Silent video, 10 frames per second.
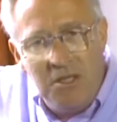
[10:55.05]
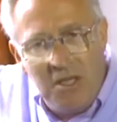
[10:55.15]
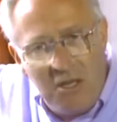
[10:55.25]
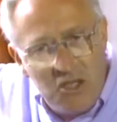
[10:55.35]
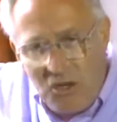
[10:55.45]

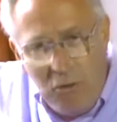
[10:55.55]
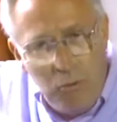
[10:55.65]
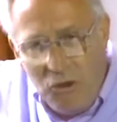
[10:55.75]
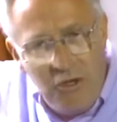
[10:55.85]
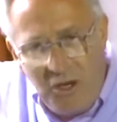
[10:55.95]
but
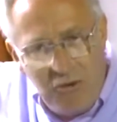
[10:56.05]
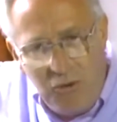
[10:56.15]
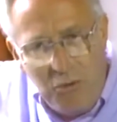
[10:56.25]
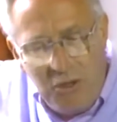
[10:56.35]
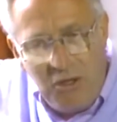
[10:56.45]
Tunstall would
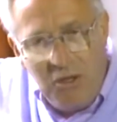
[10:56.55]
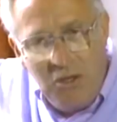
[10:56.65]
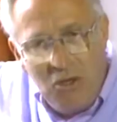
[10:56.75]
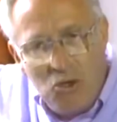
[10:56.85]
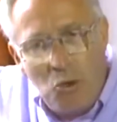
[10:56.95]
not do it.
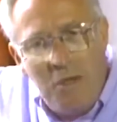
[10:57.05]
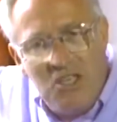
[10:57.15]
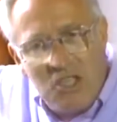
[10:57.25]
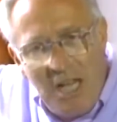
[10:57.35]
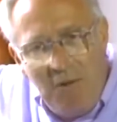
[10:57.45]
So
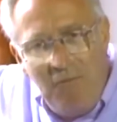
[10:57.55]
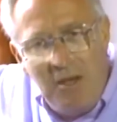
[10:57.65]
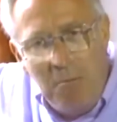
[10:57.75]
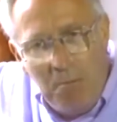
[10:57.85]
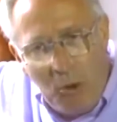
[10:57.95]
he
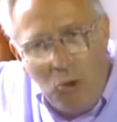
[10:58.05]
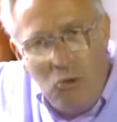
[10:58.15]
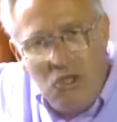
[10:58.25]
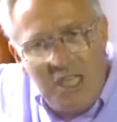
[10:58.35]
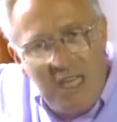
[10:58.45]

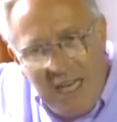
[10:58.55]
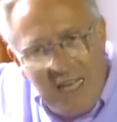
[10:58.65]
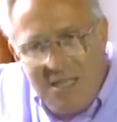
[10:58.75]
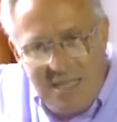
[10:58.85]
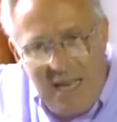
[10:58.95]
self-imposed an
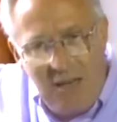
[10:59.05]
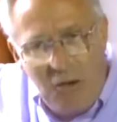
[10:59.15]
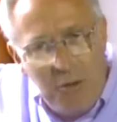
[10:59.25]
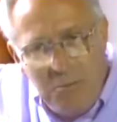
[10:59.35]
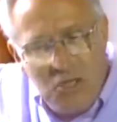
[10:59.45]

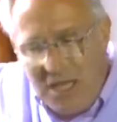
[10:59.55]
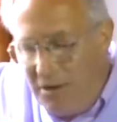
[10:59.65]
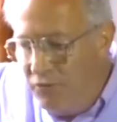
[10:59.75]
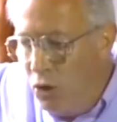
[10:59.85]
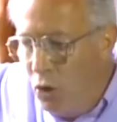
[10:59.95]
exile on
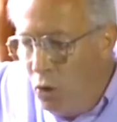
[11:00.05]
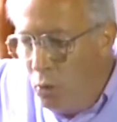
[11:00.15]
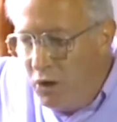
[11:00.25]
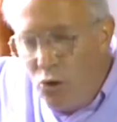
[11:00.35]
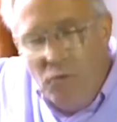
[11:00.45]

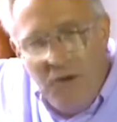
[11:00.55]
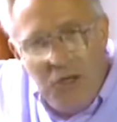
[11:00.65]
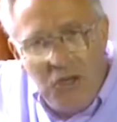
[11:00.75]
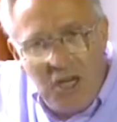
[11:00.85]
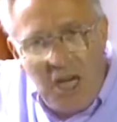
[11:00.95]
himself, went
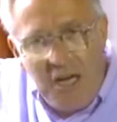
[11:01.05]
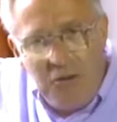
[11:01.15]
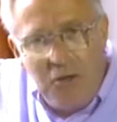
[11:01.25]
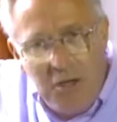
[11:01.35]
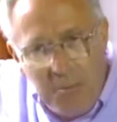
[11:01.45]
over to the
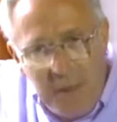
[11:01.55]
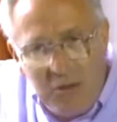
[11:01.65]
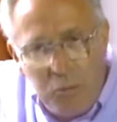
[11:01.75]
continent,